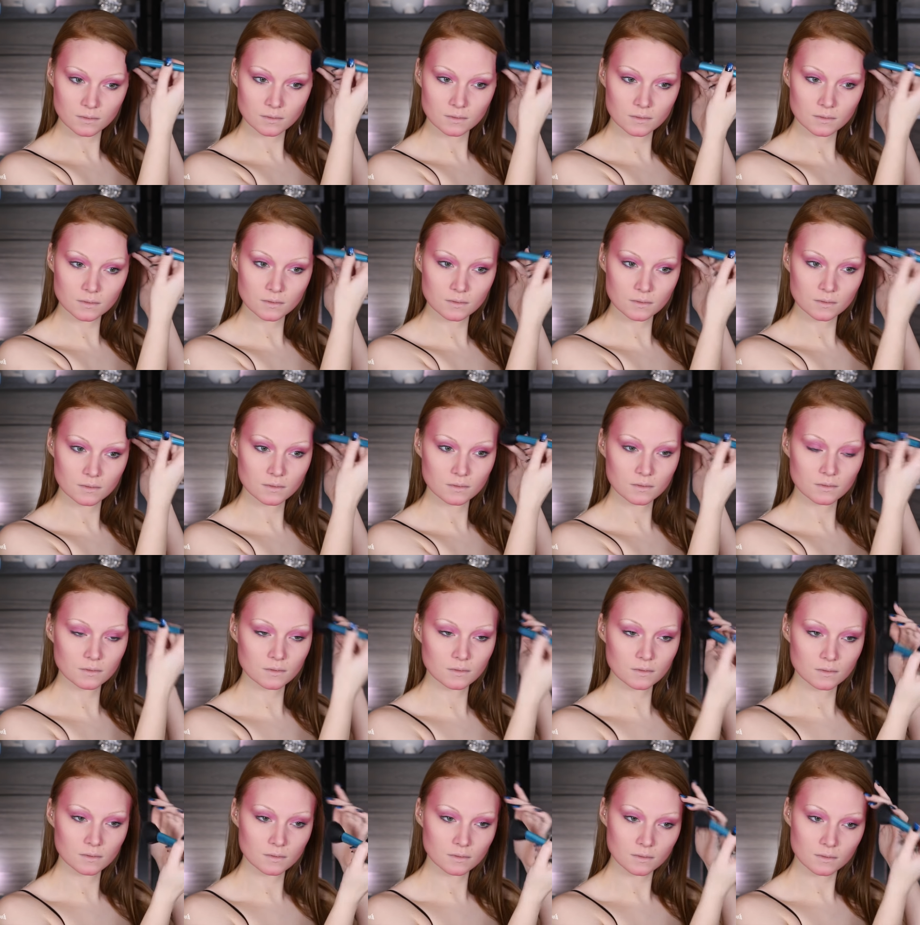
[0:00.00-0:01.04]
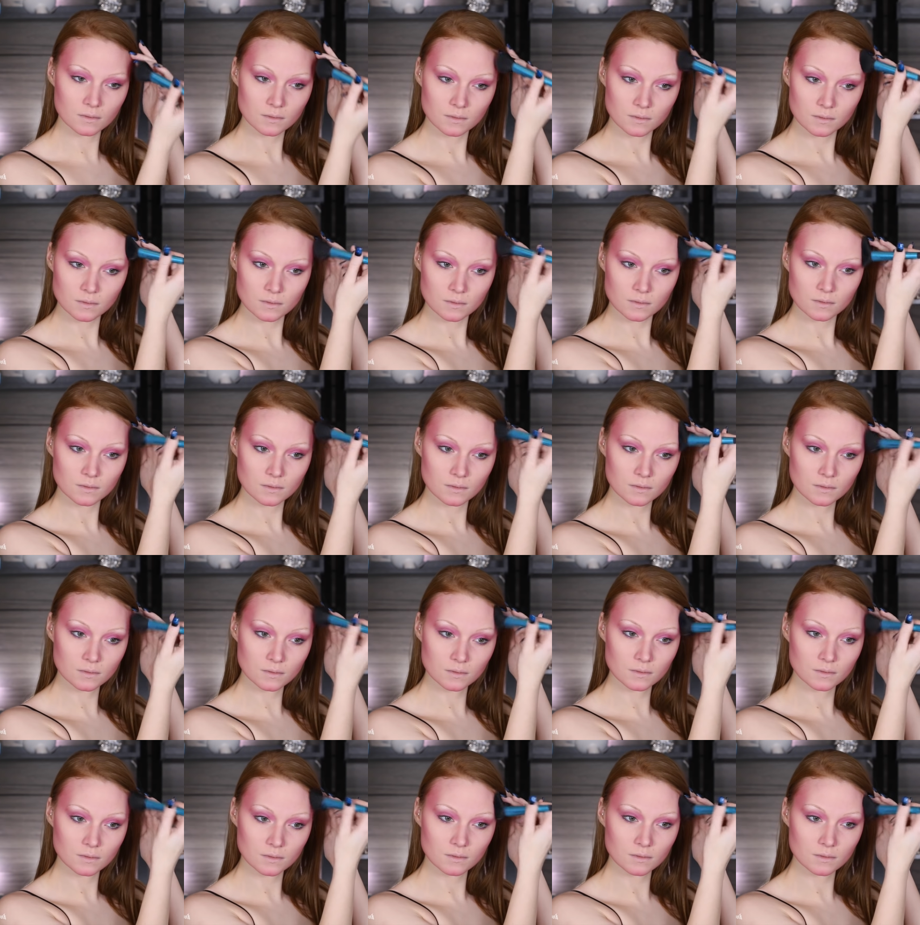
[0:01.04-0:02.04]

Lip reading: (silence)